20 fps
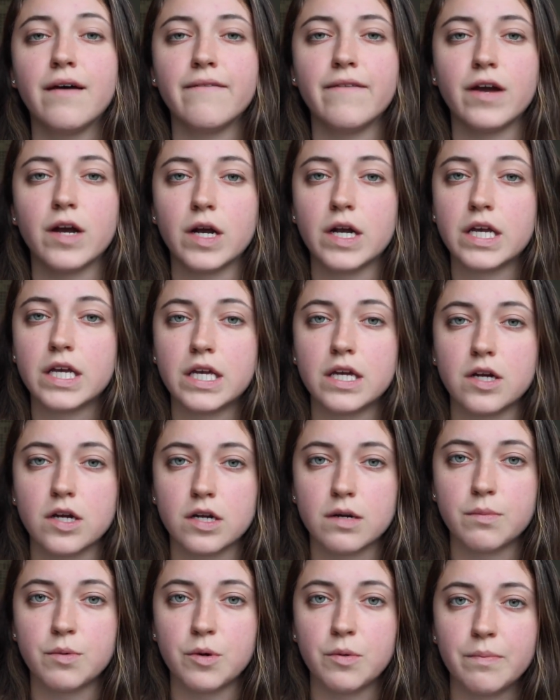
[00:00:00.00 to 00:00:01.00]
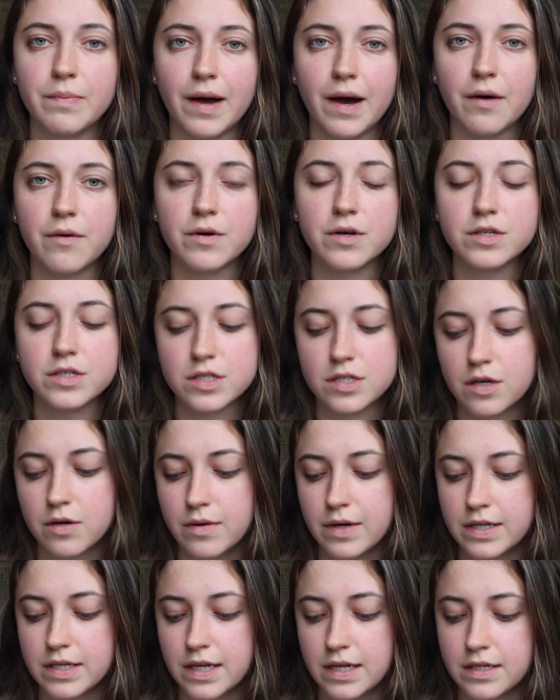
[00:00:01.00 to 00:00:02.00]
very irritable bowel
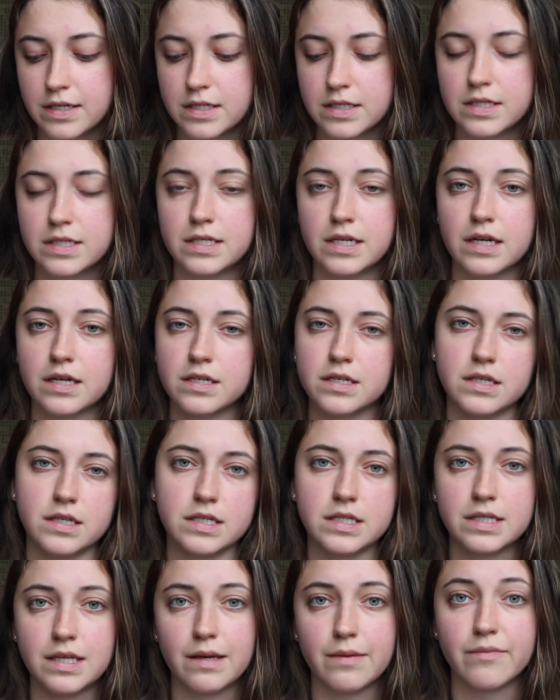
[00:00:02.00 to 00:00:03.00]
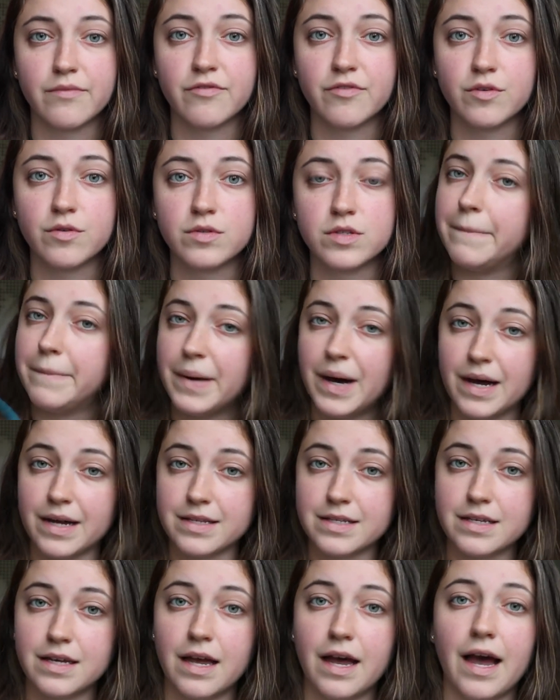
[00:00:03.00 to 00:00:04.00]
so I tend to stick to the same foods
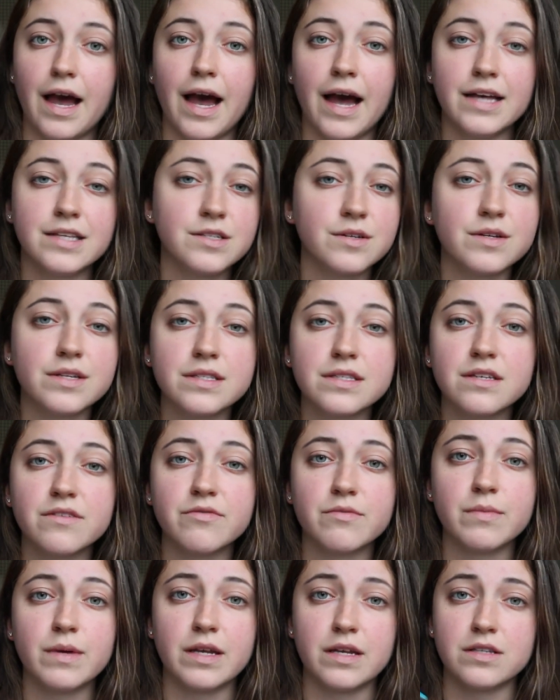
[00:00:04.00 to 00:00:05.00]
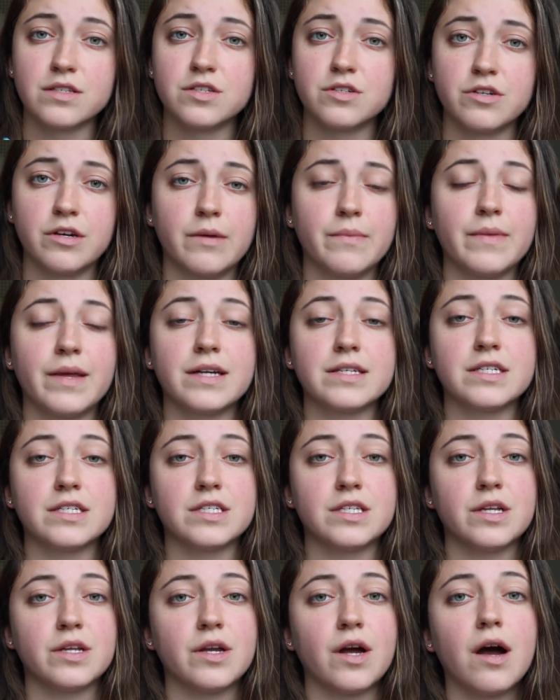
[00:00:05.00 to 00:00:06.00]
but as you can see from my Instagram that
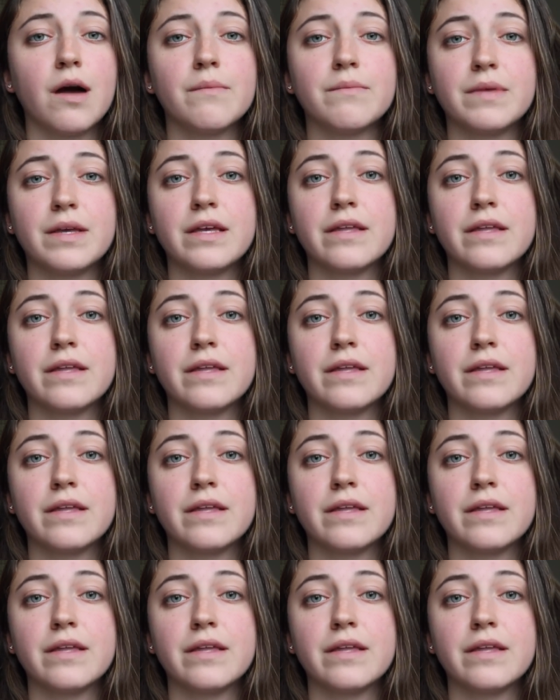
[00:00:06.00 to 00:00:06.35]
does not